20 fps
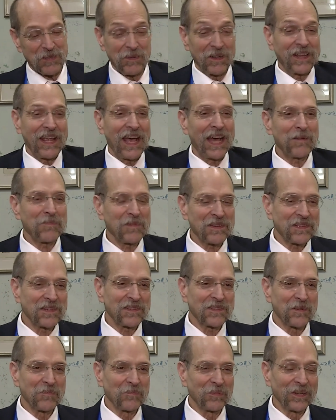But cannabis
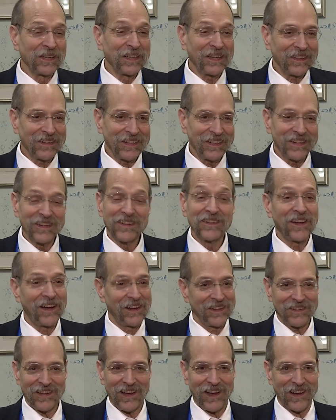is completely
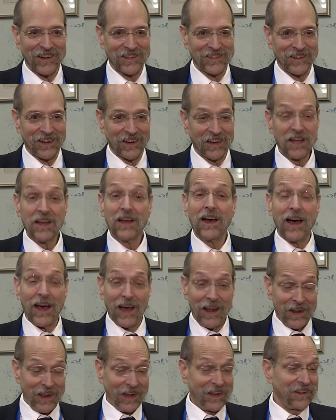non-toxic,
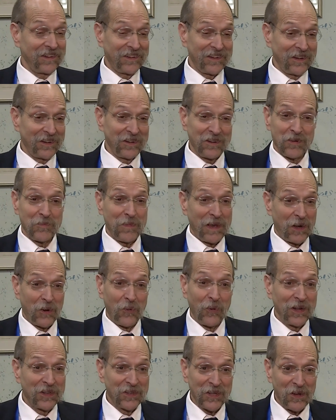and I can tell you no matter
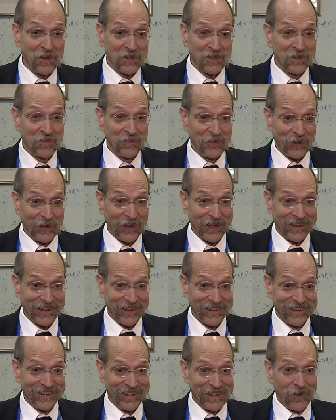what dose of
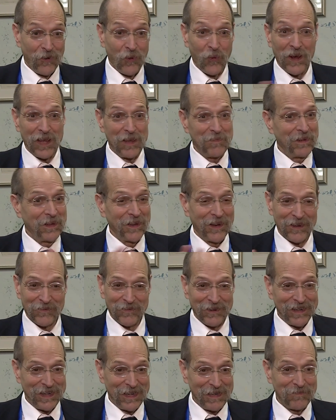oil, way beyond
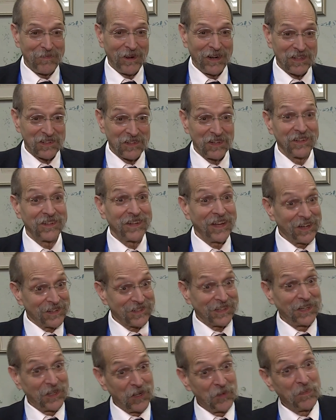what anybody's going to take,
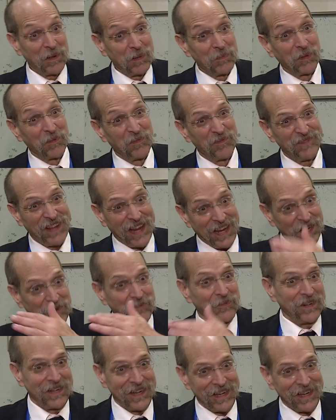because I know people who've taken
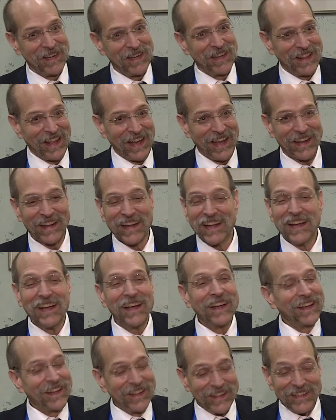
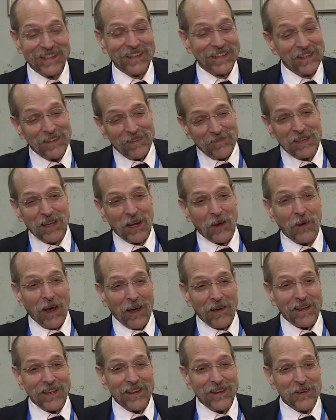that. You
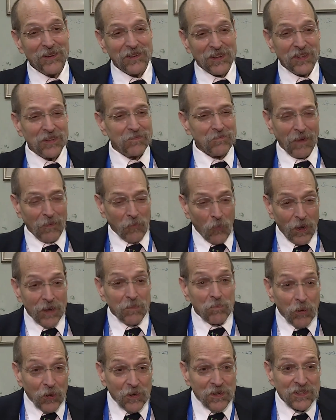know,
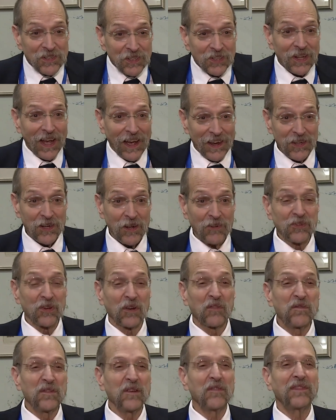one person I know
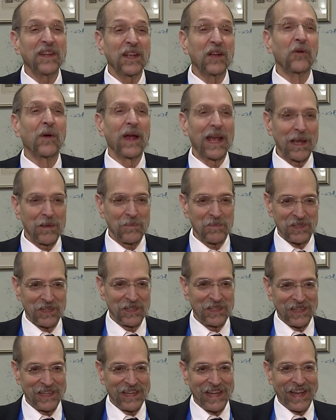took 50 grams
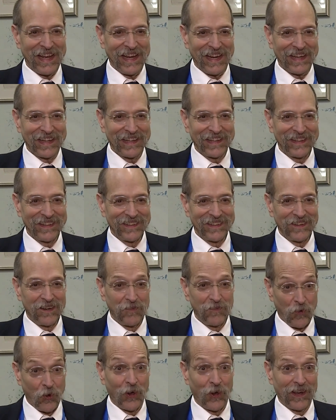in a day
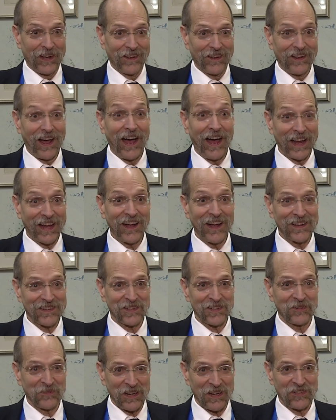of oil, high
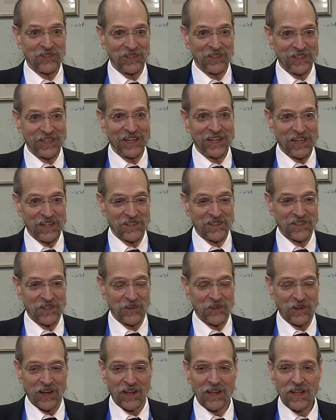concentration THC
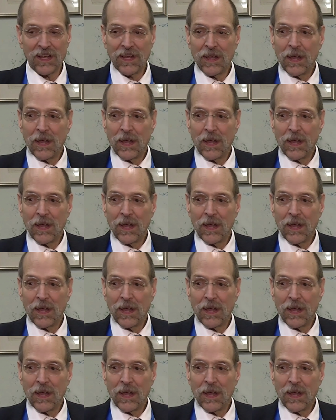oil.